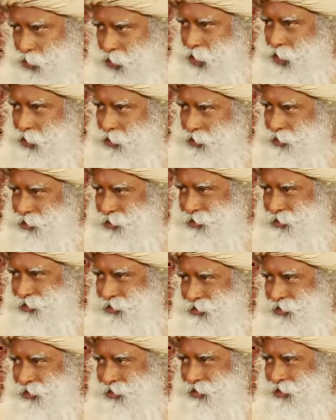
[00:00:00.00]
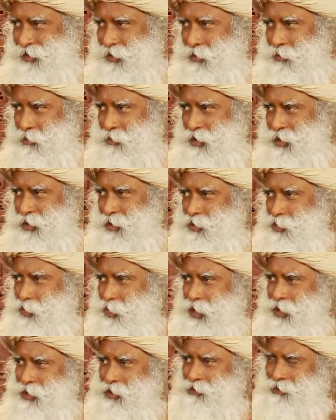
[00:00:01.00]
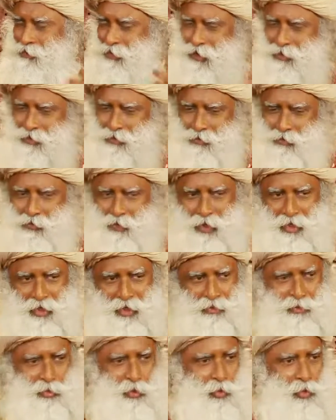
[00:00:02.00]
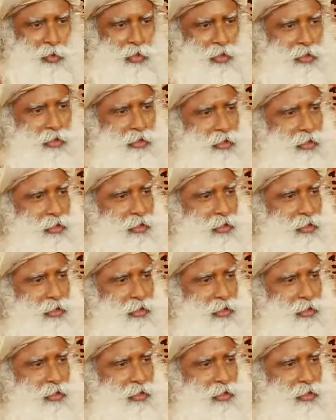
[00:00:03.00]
change because one phase of work is over,